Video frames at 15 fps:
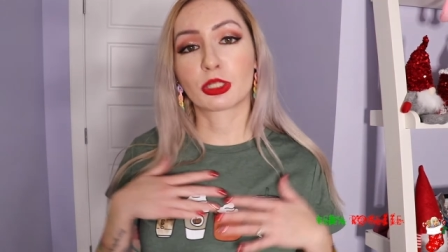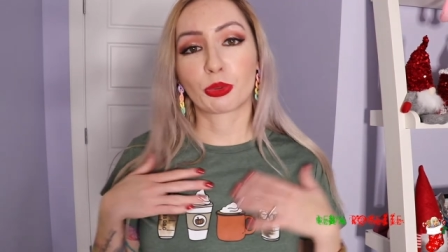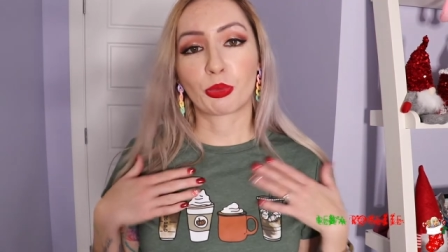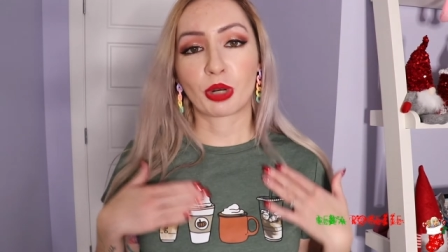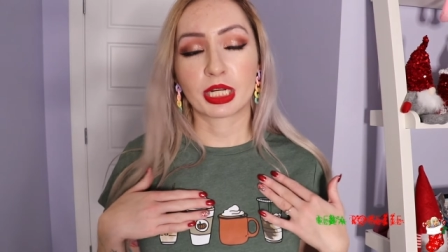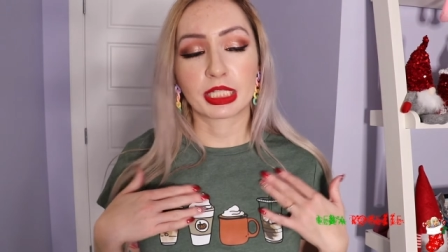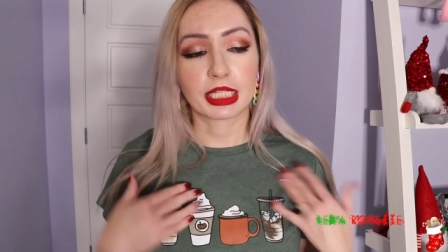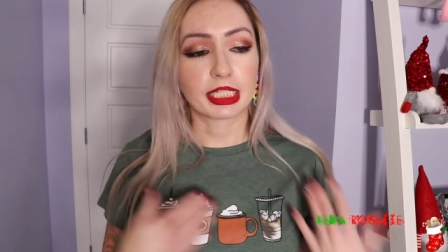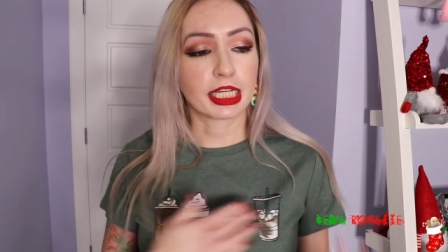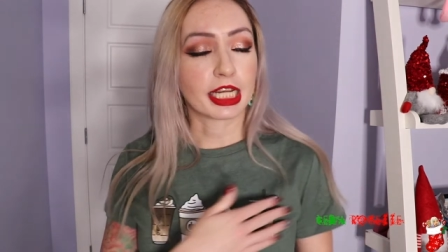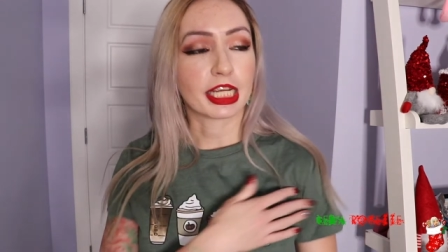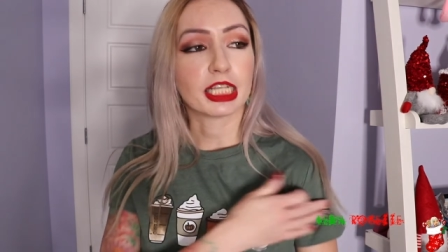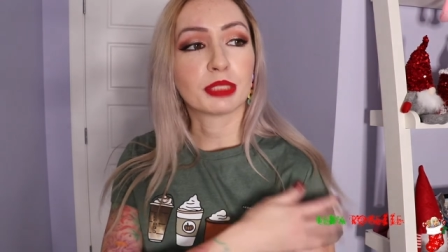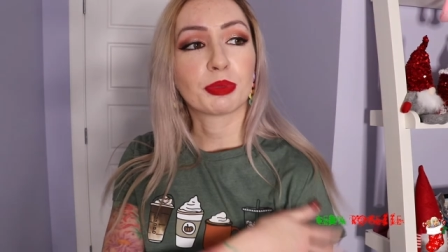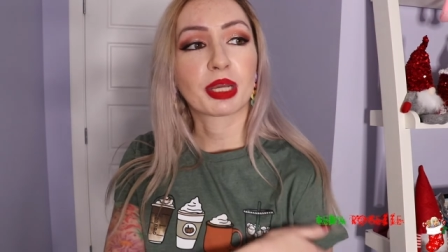They're printed
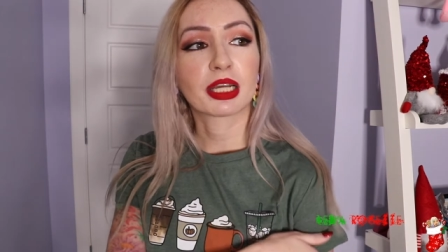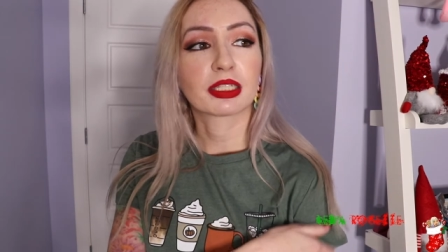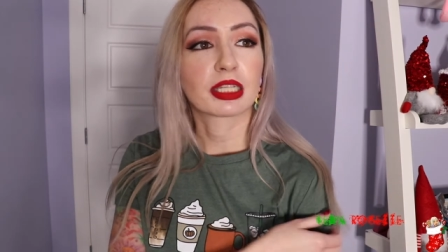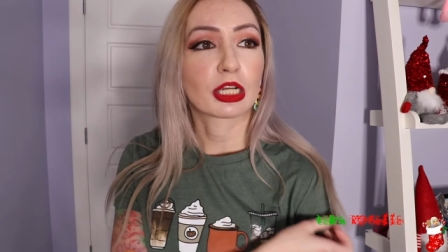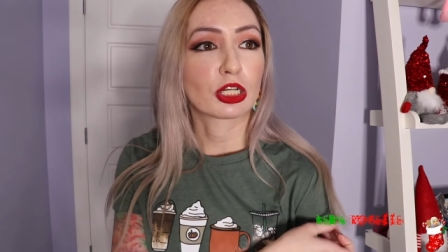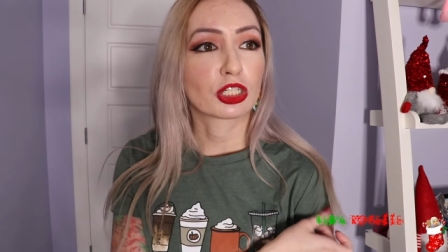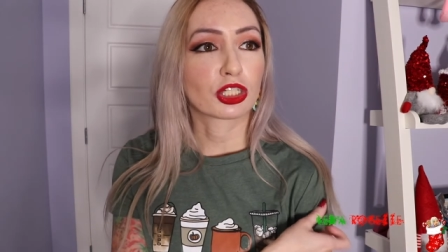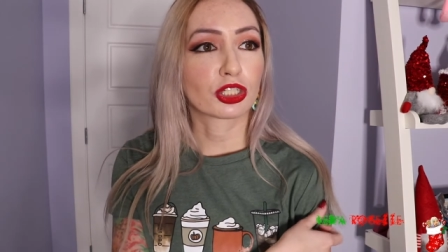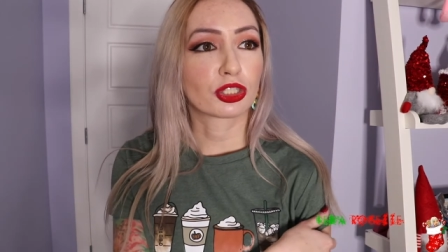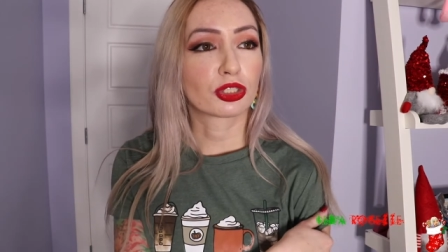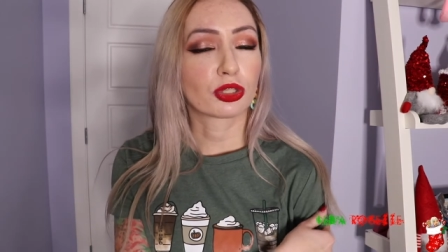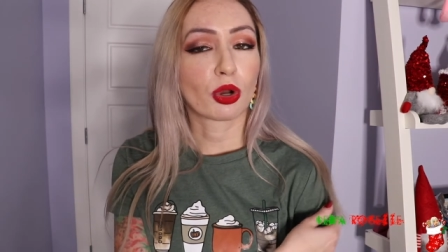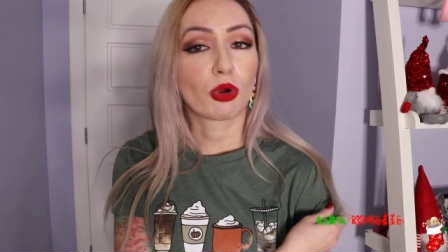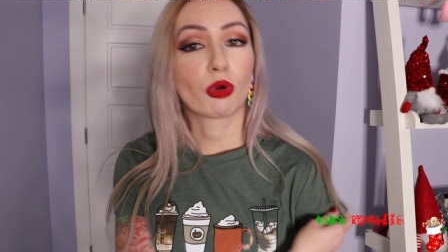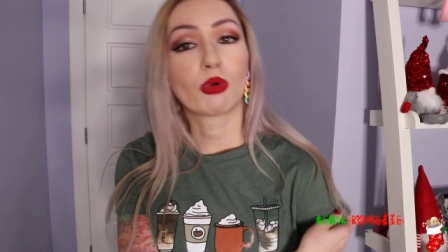tees because they are
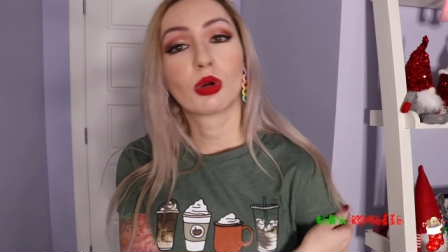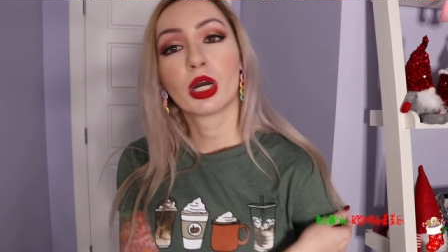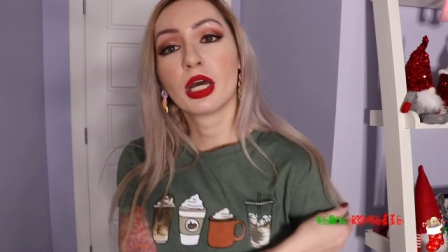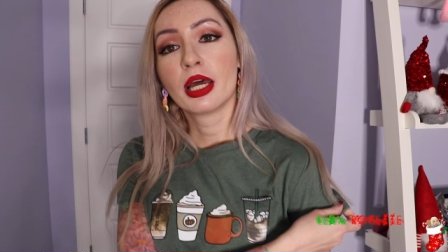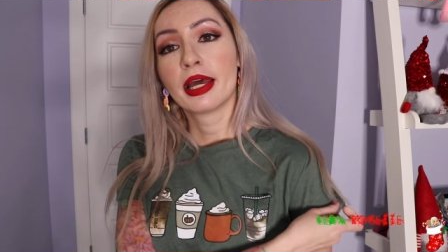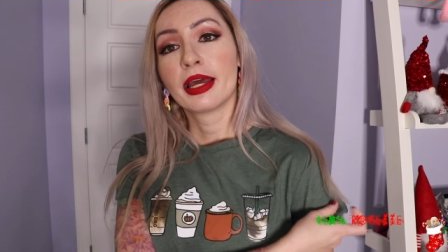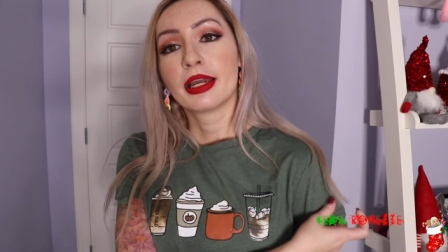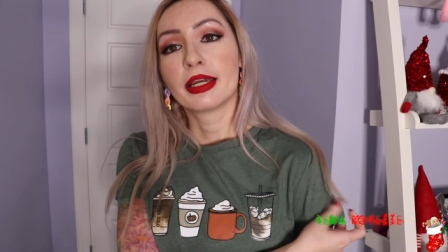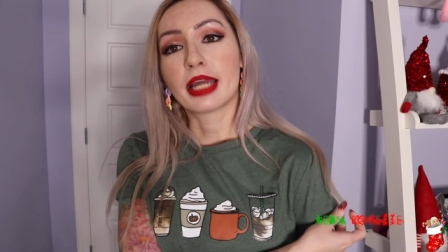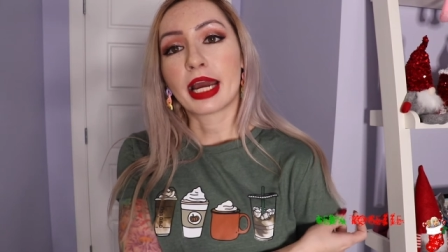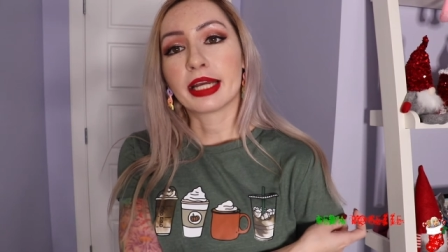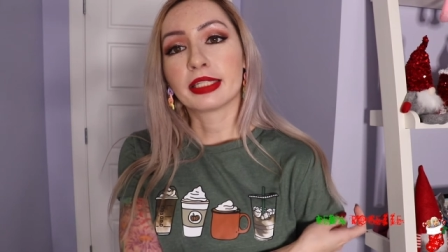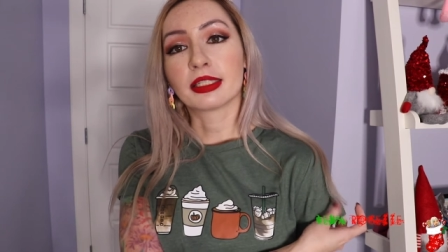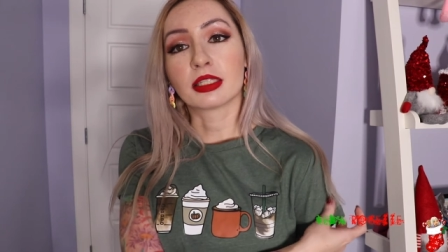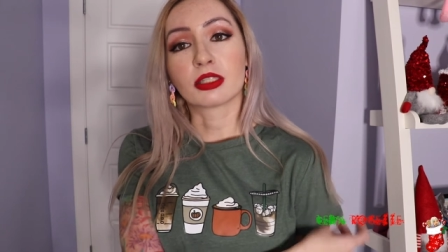just so
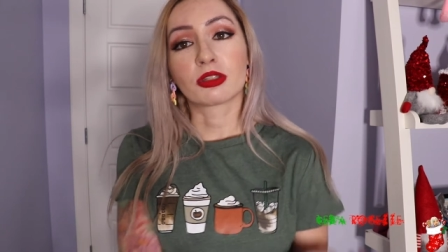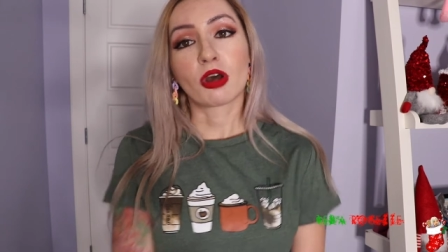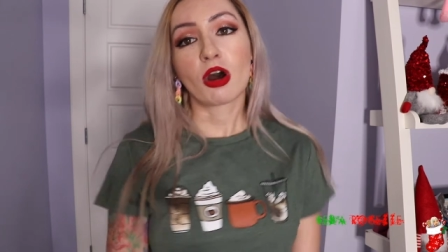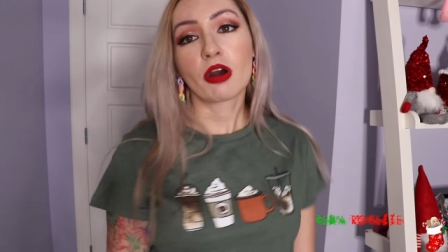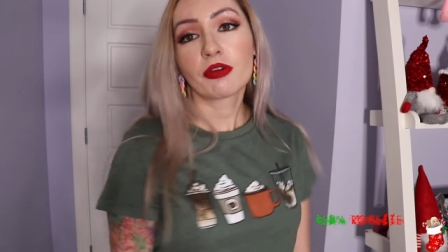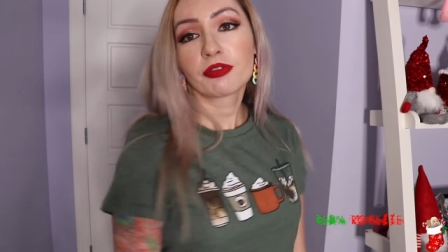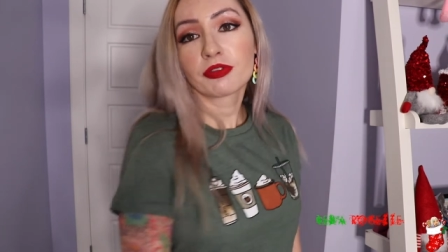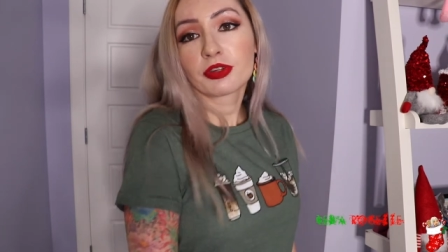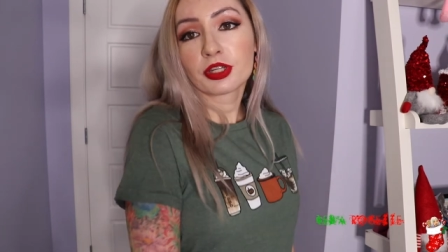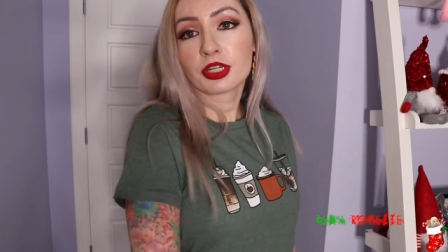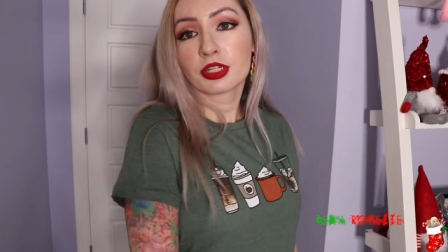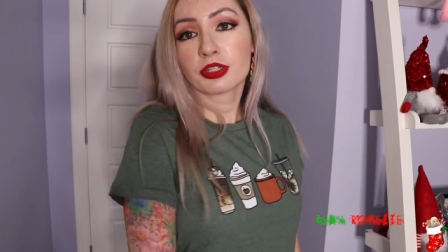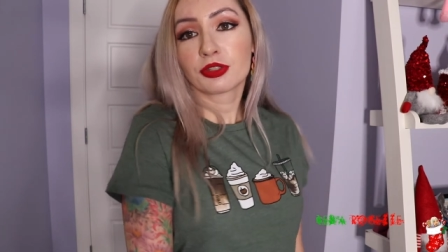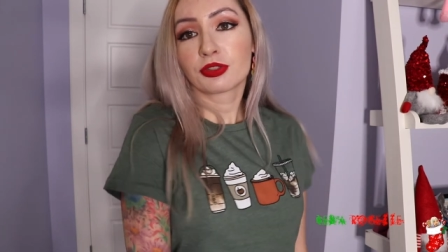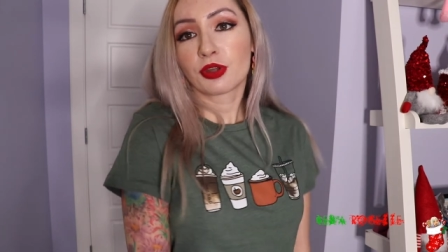nice and soft.
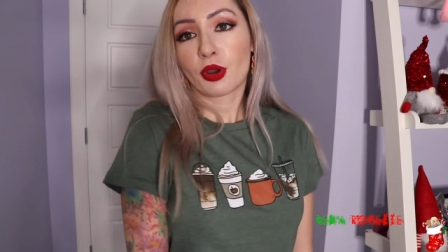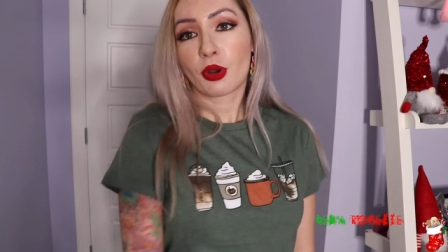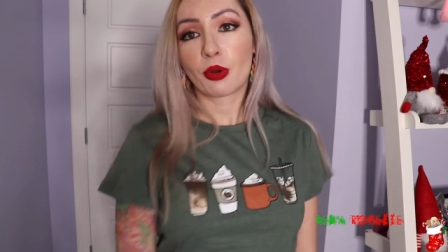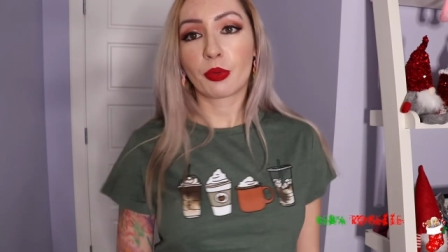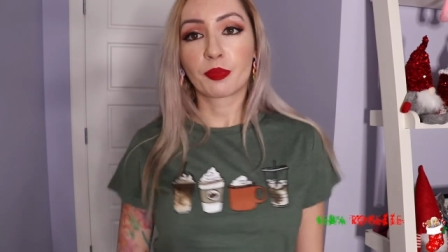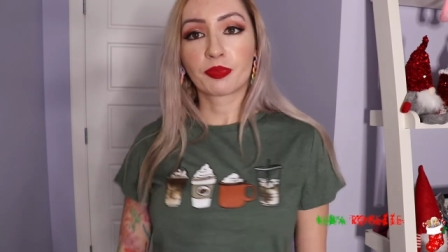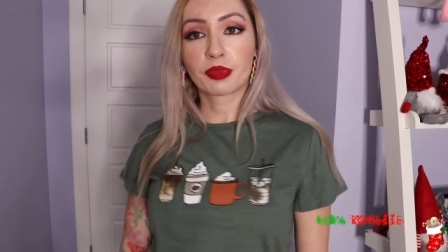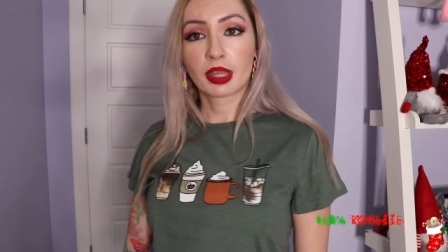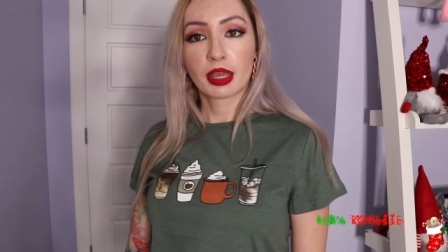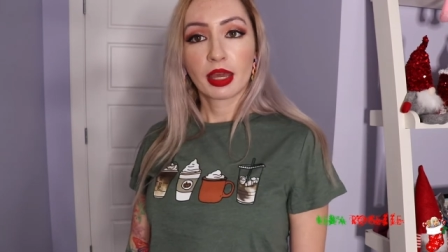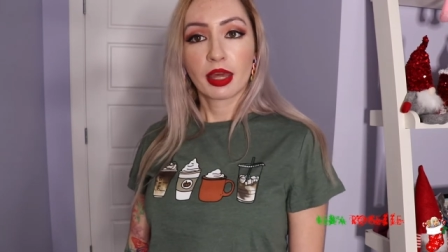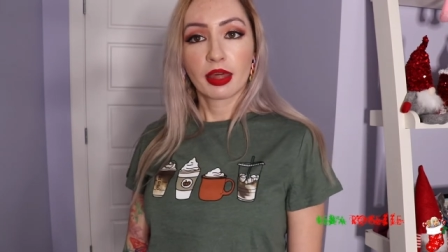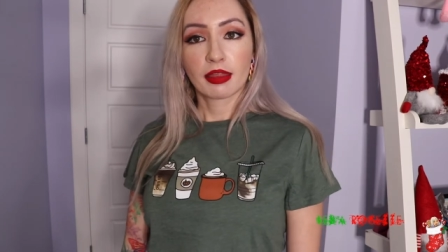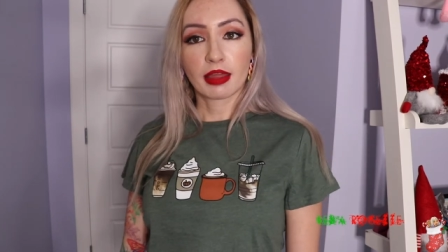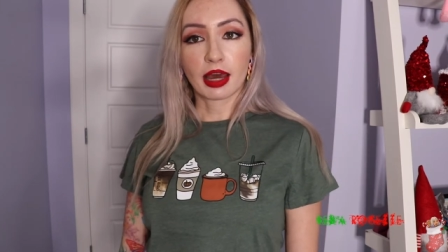So
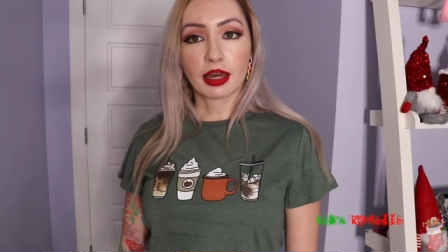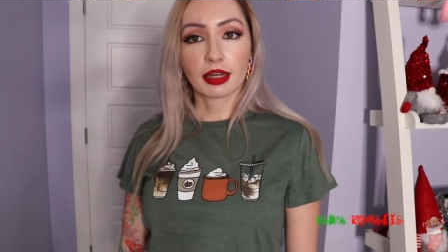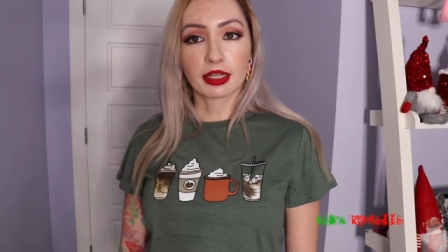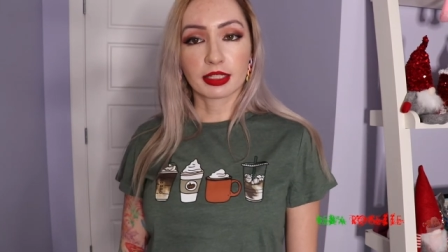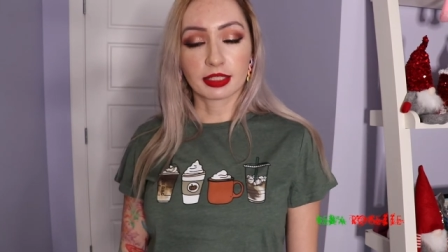that